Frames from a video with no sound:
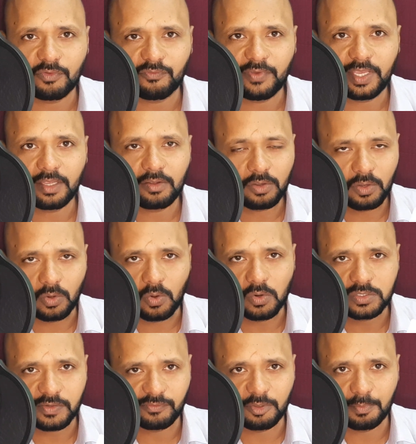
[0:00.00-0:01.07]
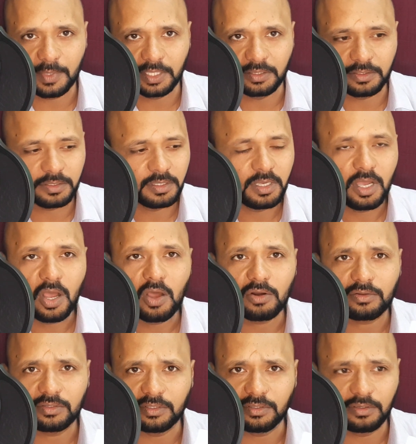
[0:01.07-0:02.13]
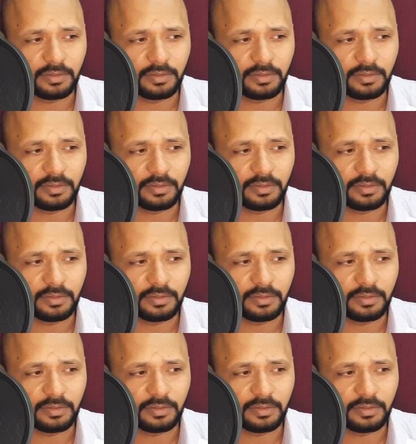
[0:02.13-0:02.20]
week, goals of the month, or